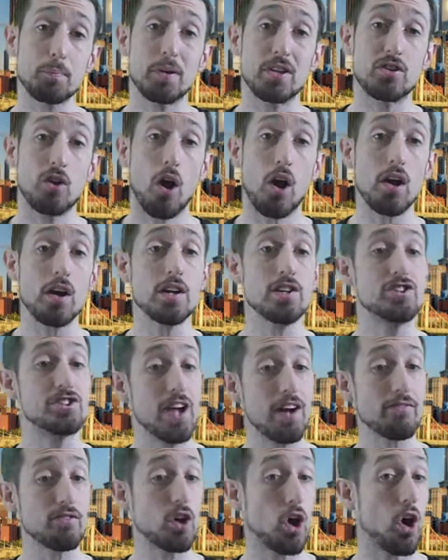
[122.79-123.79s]
Bedard,
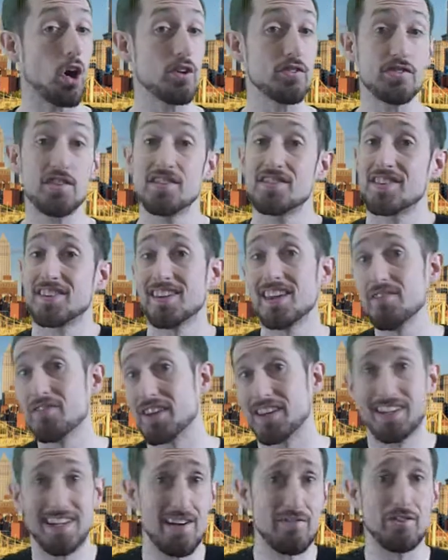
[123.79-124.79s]
Jeff Carstens, and even
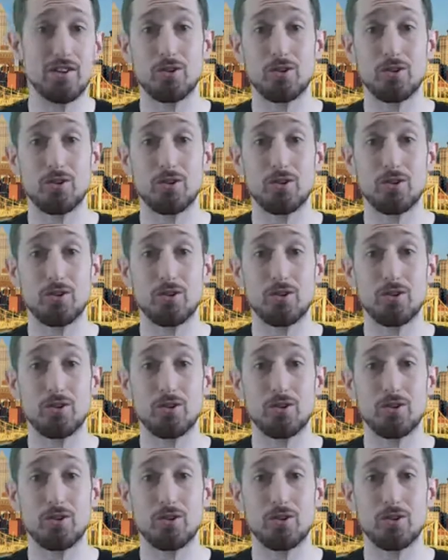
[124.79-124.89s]
Kevin